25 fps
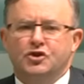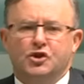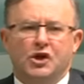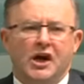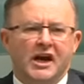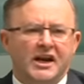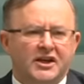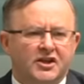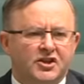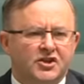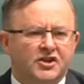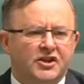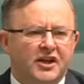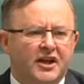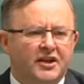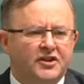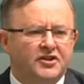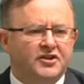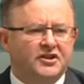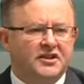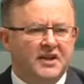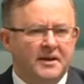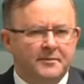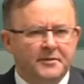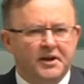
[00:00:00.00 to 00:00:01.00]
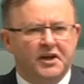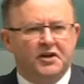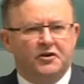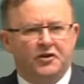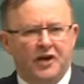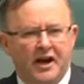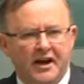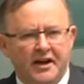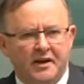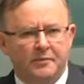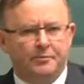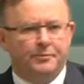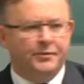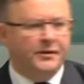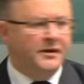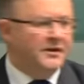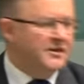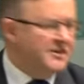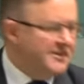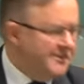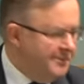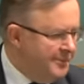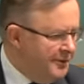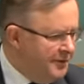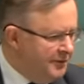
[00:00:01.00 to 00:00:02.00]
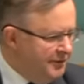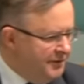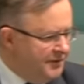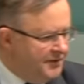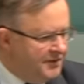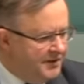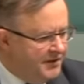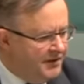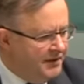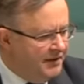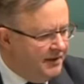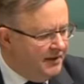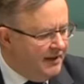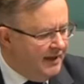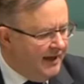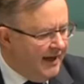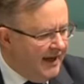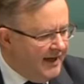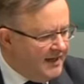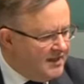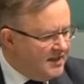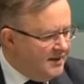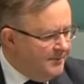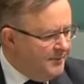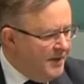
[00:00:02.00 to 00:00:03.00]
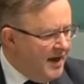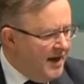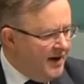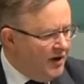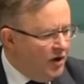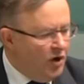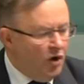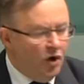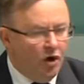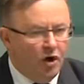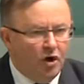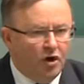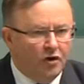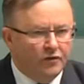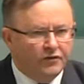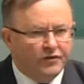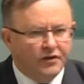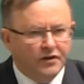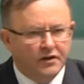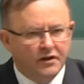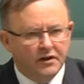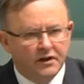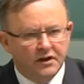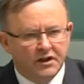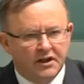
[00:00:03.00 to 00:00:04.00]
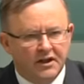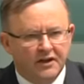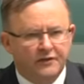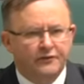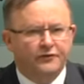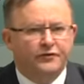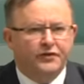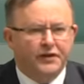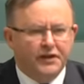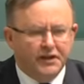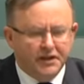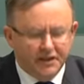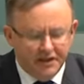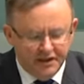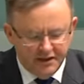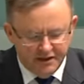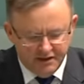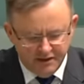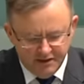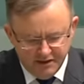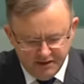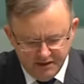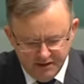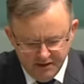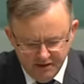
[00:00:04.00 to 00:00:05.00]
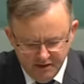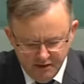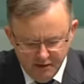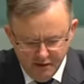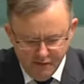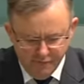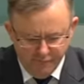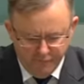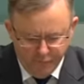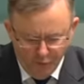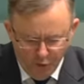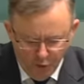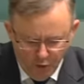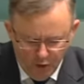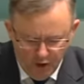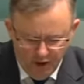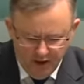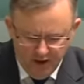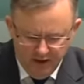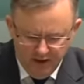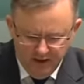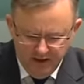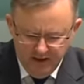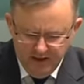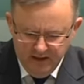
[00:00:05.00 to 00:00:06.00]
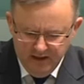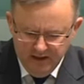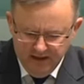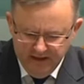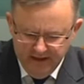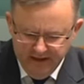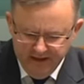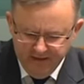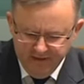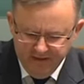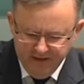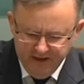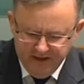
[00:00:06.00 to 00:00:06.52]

trash those democratic principles as a matter of convenience for uh,